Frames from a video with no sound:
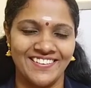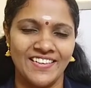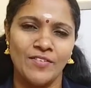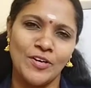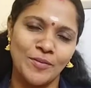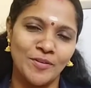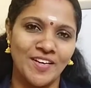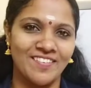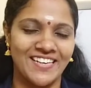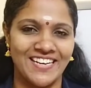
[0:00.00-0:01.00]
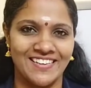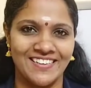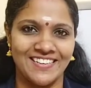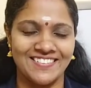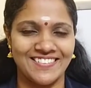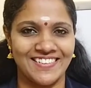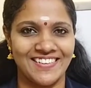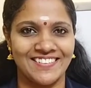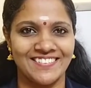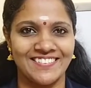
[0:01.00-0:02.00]
Now, what about our last
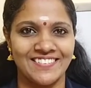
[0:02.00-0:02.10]
class?